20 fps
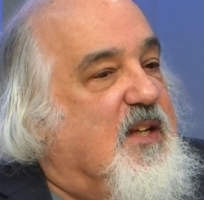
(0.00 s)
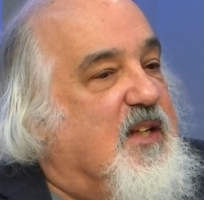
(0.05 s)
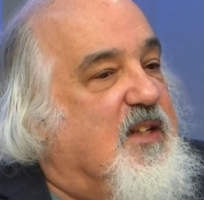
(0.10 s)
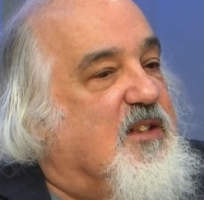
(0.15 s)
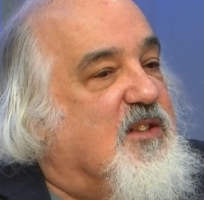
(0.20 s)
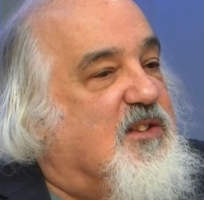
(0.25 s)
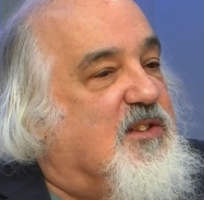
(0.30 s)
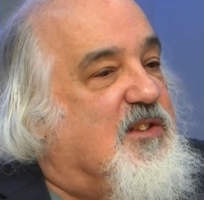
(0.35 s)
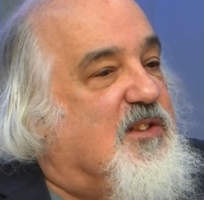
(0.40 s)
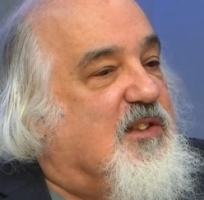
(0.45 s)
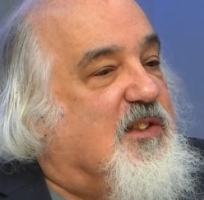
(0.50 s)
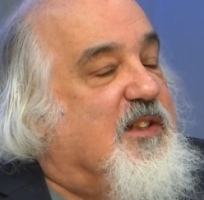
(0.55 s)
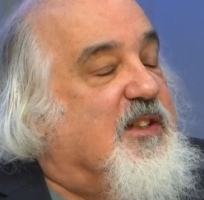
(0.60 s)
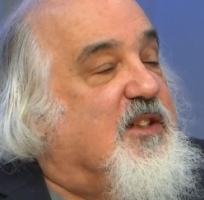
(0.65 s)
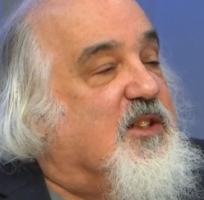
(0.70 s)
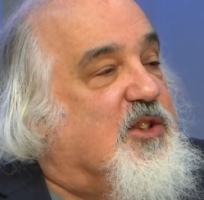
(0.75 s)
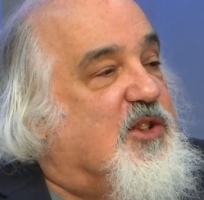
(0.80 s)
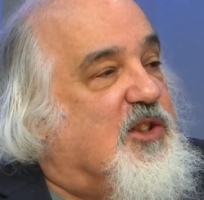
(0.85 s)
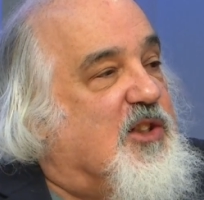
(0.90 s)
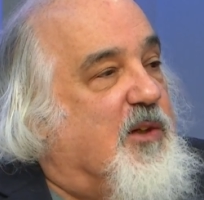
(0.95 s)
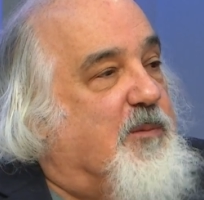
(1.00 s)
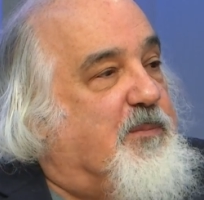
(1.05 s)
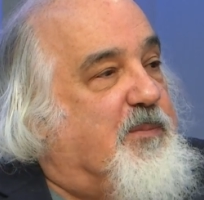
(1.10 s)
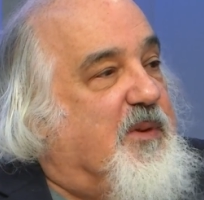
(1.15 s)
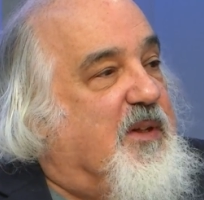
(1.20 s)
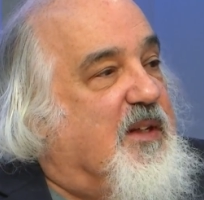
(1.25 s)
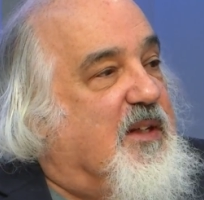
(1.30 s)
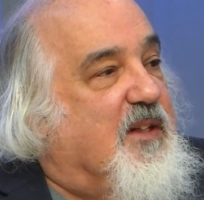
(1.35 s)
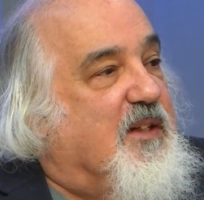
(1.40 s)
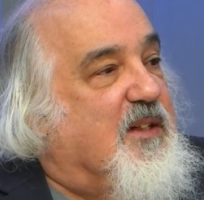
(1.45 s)
his leadership
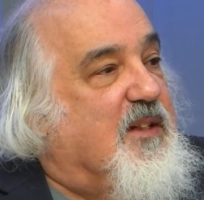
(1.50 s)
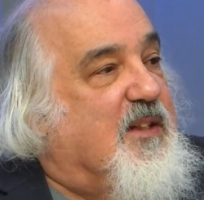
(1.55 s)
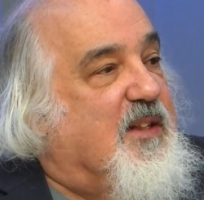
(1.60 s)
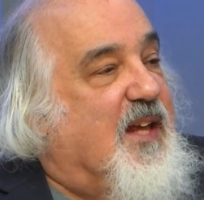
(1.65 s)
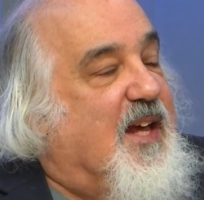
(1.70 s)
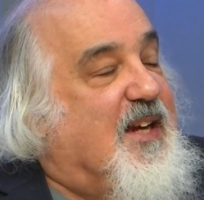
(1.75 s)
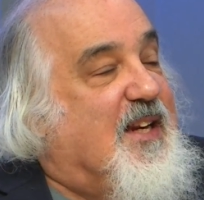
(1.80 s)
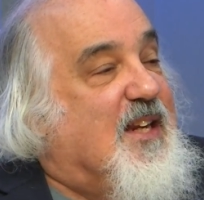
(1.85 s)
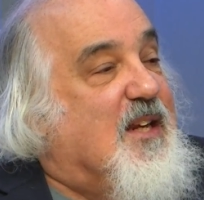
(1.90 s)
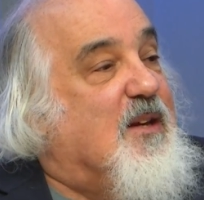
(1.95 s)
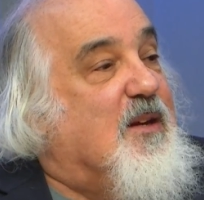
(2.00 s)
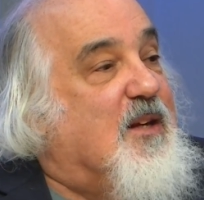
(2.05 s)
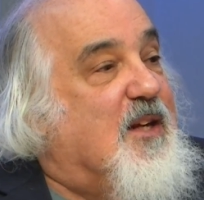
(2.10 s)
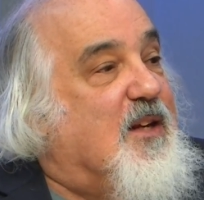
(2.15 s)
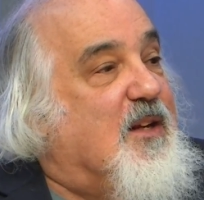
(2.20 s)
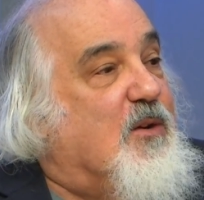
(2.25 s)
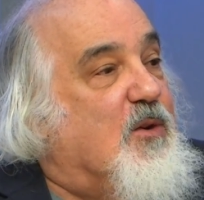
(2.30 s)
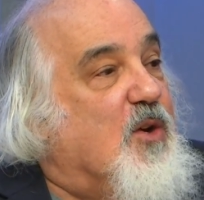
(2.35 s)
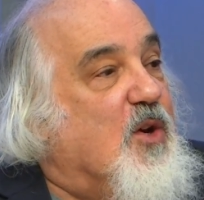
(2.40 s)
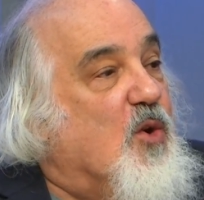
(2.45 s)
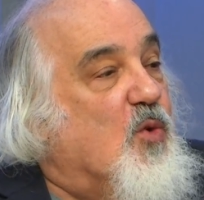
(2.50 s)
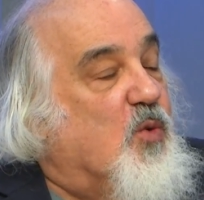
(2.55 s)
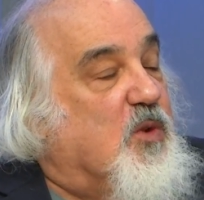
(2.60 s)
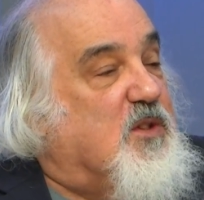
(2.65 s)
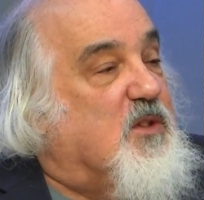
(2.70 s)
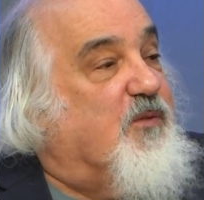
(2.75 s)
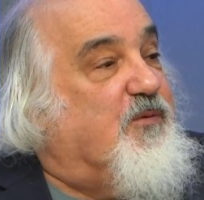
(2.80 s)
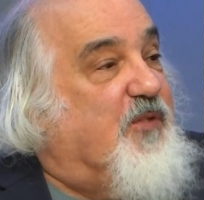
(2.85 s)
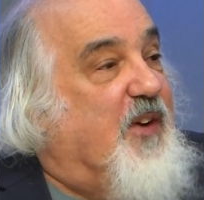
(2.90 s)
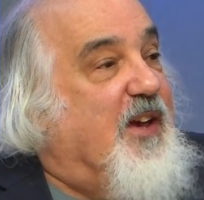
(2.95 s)
in that he was
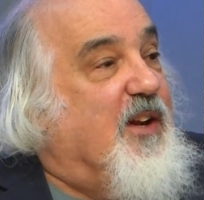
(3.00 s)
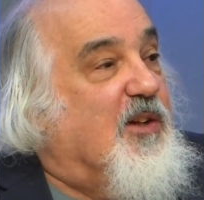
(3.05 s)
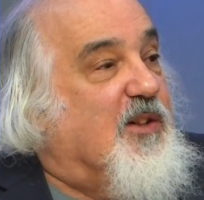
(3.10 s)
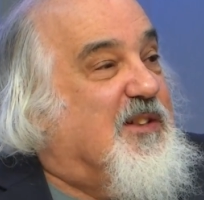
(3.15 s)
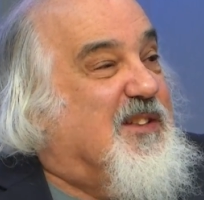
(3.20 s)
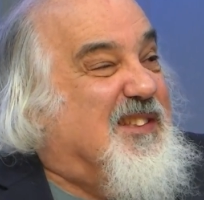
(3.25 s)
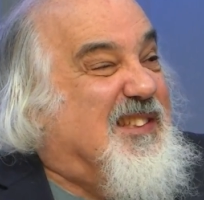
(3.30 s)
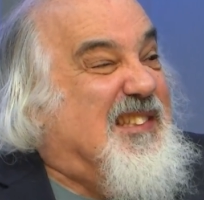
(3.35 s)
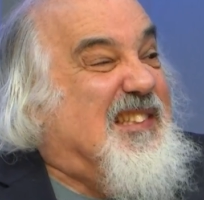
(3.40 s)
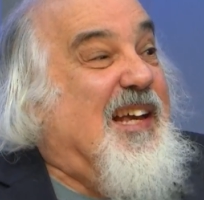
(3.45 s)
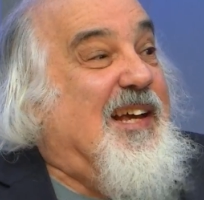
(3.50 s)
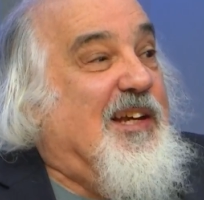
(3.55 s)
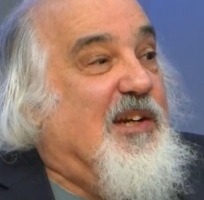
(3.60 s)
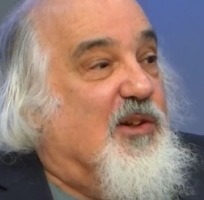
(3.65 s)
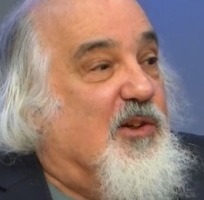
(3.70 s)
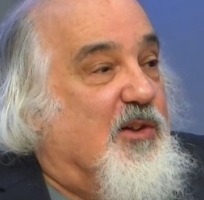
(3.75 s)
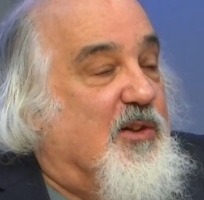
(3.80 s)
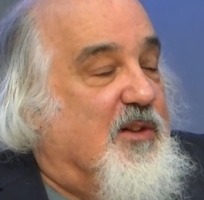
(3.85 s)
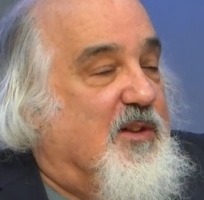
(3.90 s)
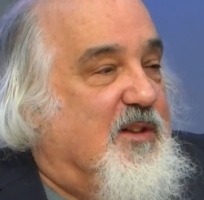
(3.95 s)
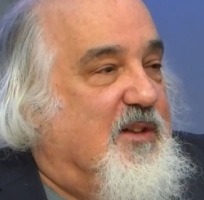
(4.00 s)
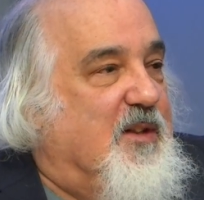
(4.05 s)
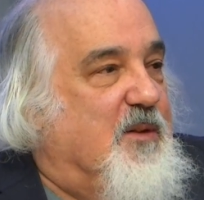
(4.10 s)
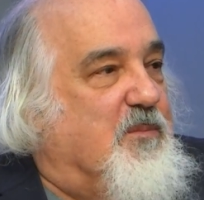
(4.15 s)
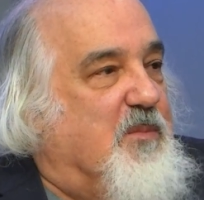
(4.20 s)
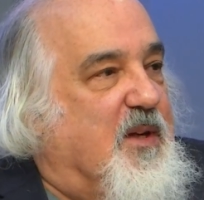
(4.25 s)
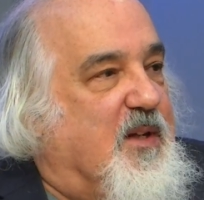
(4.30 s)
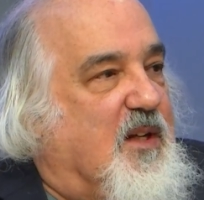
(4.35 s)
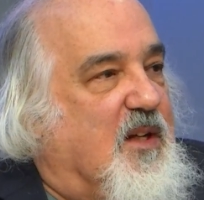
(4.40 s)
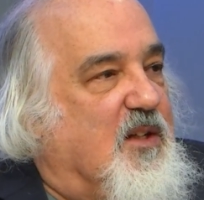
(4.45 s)
the final decider in
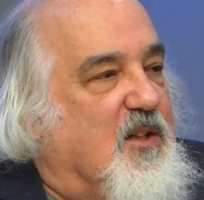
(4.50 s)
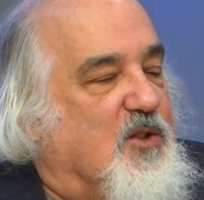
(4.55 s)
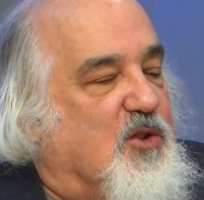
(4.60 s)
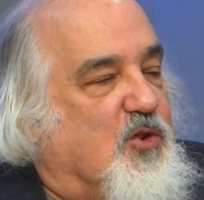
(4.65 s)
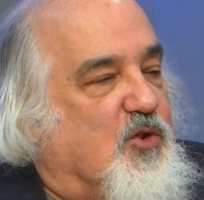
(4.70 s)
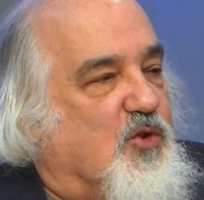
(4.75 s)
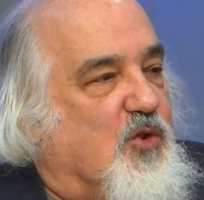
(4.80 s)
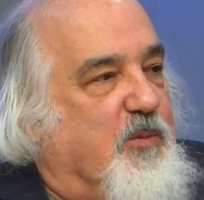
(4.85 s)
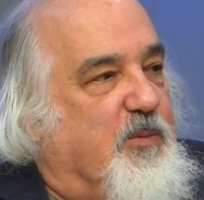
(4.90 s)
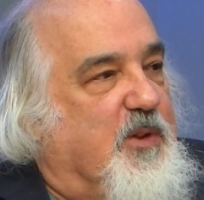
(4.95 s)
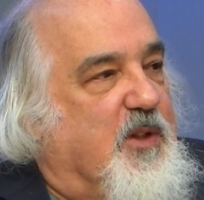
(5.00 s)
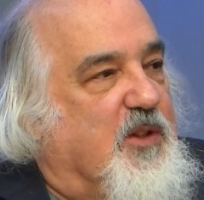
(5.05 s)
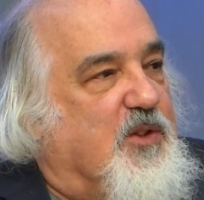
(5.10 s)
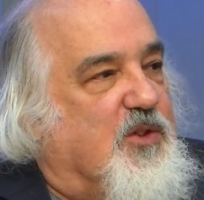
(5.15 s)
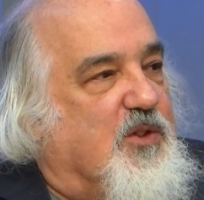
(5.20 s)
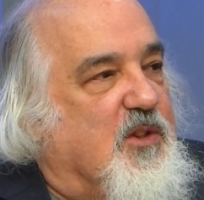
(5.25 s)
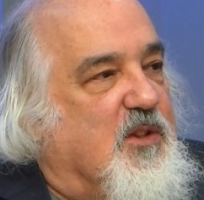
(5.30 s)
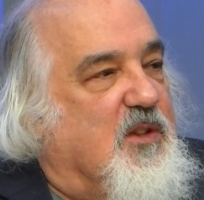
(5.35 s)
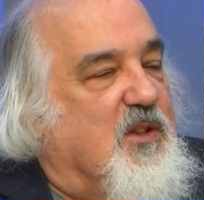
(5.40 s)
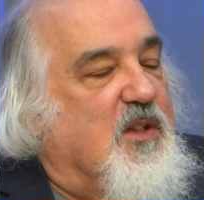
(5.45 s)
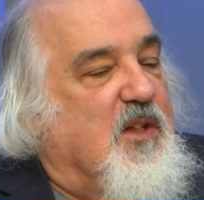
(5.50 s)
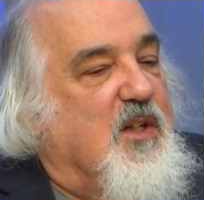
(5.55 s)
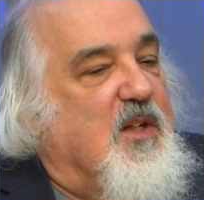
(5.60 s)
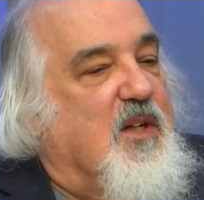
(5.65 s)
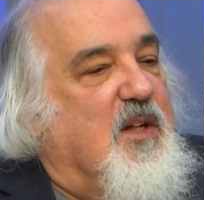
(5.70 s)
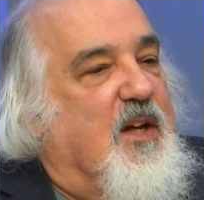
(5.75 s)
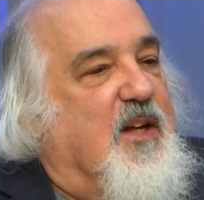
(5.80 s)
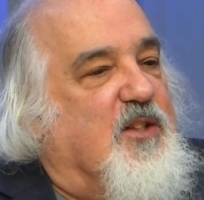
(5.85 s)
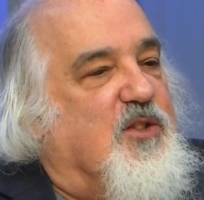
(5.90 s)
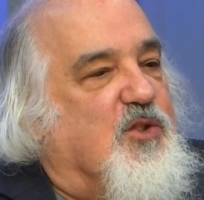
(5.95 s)
making a determination
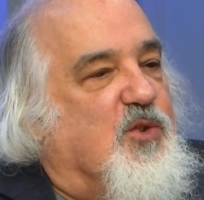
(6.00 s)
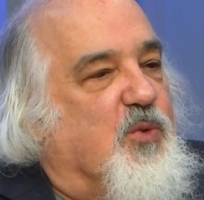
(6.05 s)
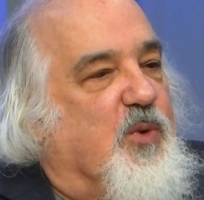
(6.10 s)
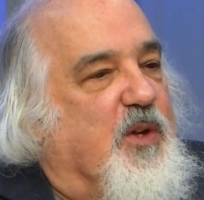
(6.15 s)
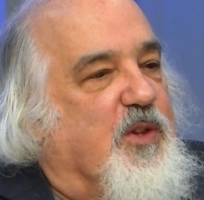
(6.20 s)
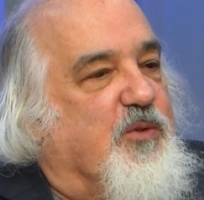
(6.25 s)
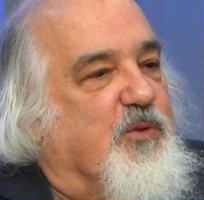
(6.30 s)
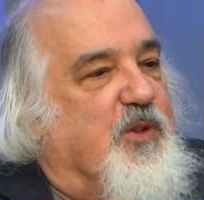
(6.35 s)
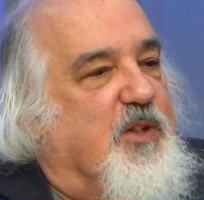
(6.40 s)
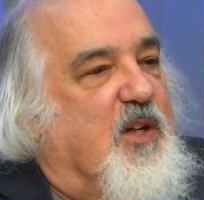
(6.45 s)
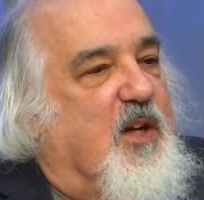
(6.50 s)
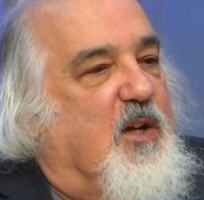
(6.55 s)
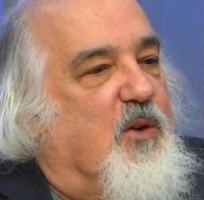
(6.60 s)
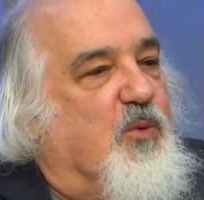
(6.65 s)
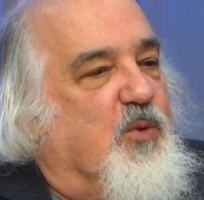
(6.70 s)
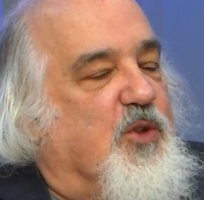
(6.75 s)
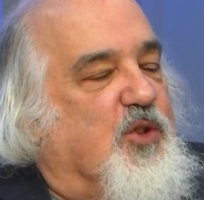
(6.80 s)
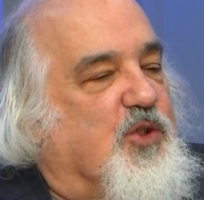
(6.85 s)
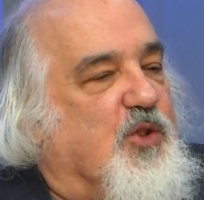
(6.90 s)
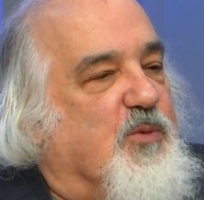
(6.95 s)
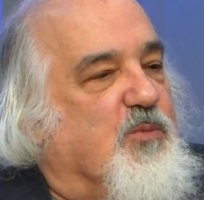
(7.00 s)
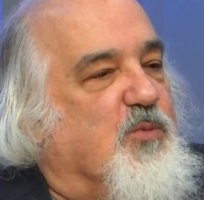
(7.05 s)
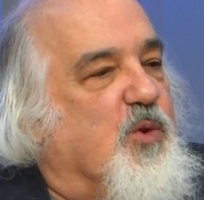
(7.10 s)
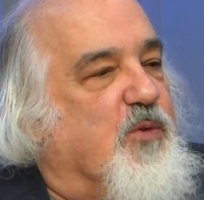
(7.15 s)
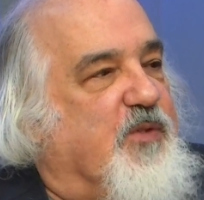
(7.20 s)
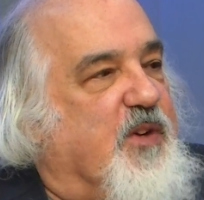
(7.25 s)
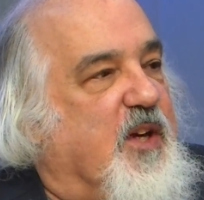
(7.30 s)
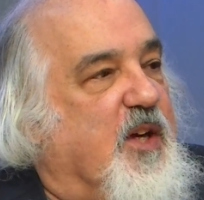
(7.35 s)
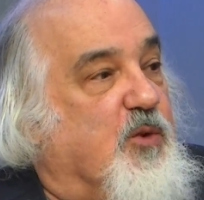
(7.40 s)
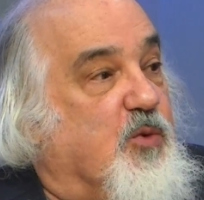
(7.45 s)
as to whether or not we should
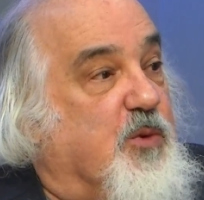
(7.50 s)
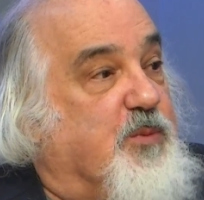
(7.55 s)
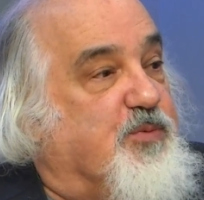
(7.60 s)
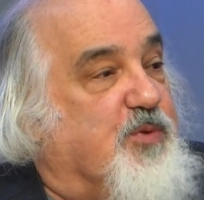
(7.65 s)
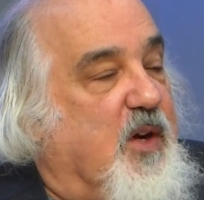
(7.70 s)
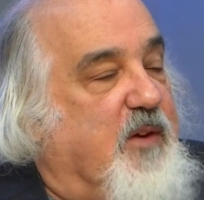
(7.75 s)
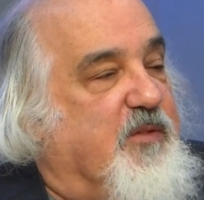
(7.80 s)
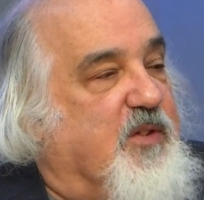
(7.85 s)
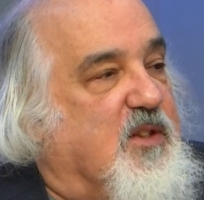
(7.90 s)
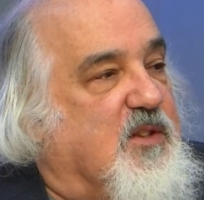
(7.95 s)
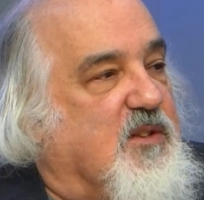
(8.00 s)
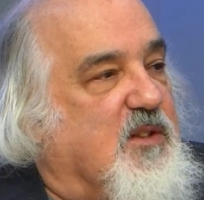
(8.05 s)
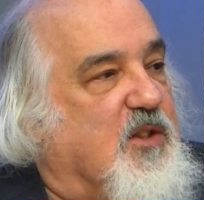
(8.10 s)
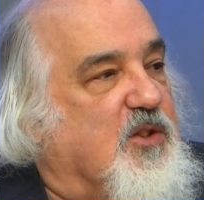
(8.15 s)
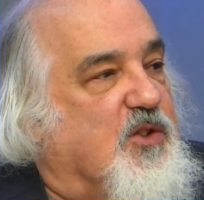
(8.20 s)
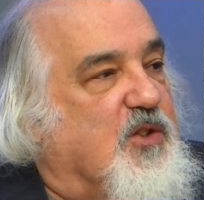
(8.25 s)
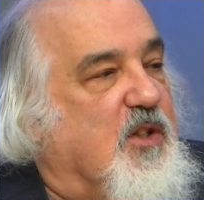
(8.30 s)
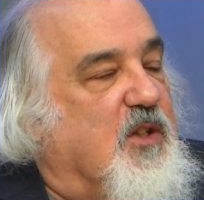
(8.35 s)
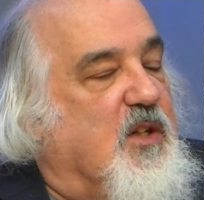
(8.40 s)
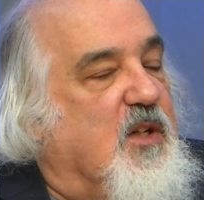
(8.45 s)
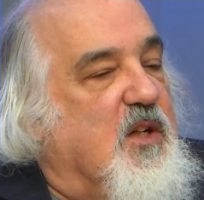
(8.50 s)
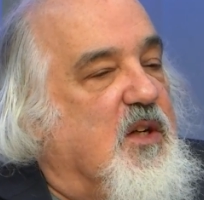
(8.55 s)
move ahead with privatization.